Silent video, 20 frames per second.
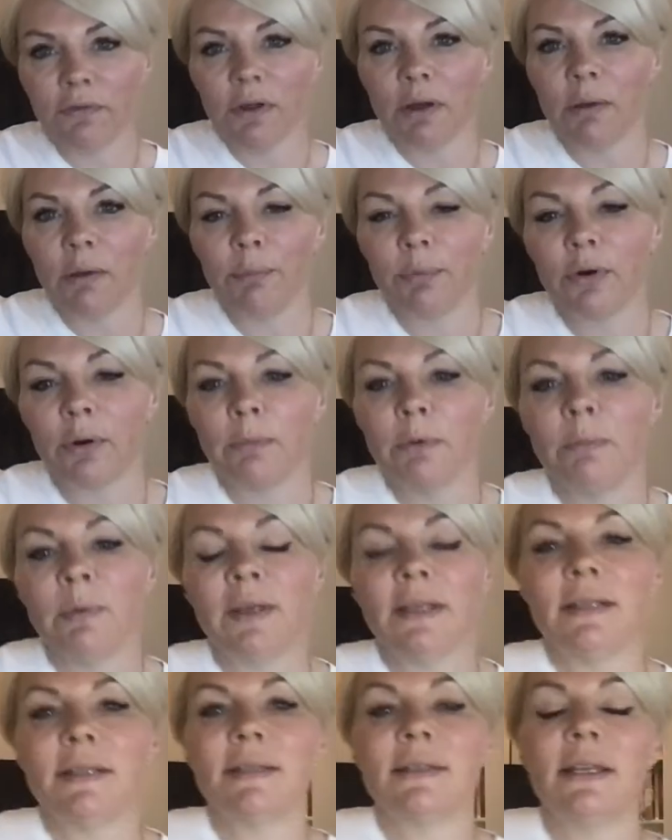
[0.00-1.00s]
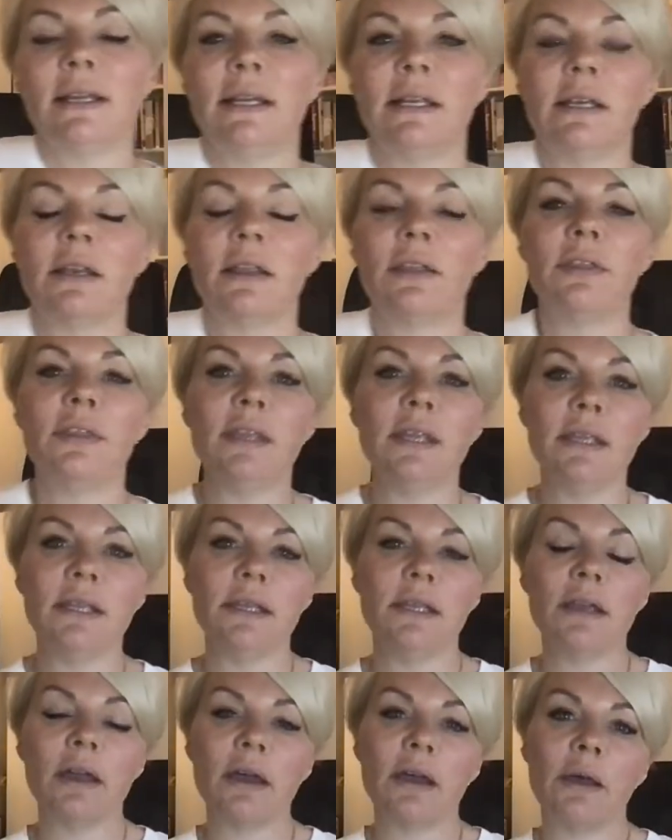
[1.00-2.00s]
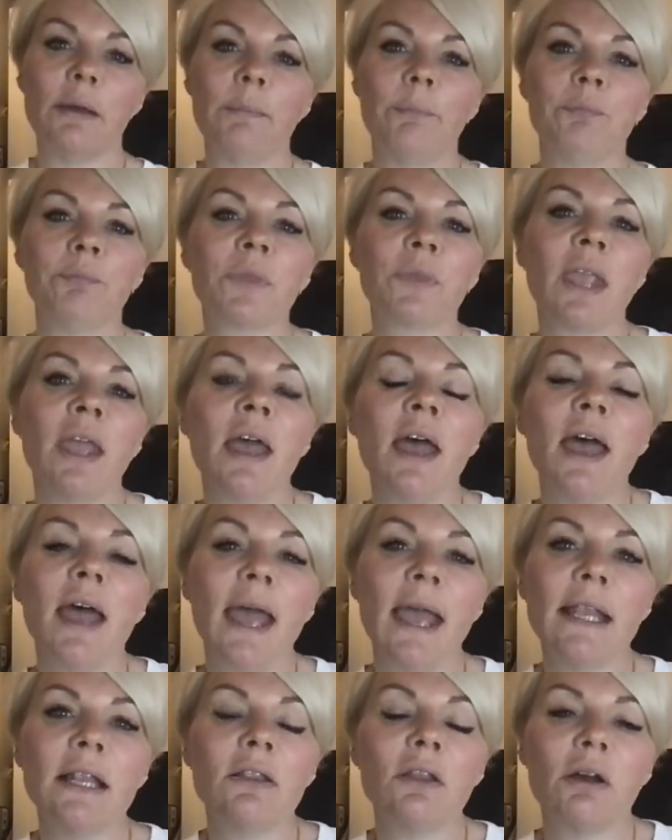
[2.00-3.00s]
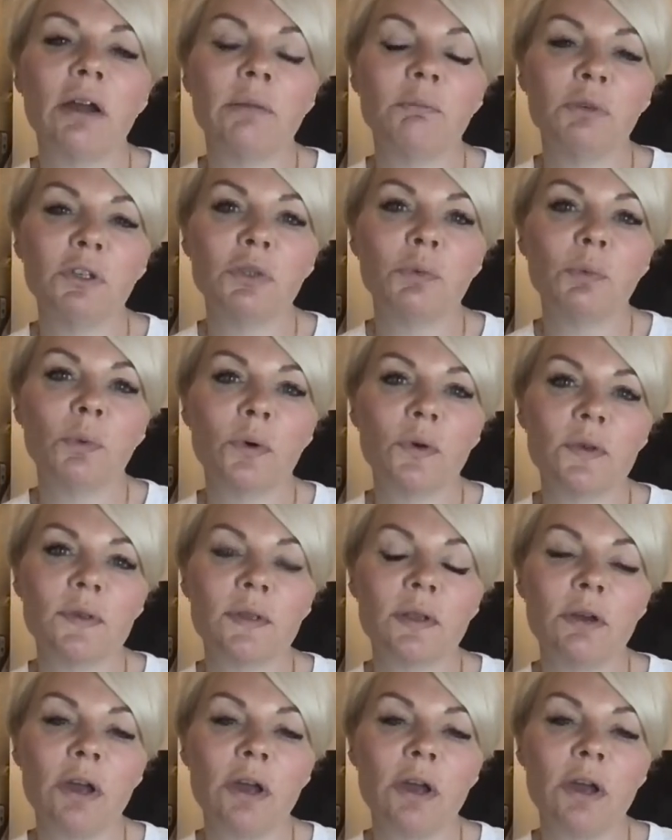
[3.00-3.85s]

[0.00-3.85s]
probably seen the headline which was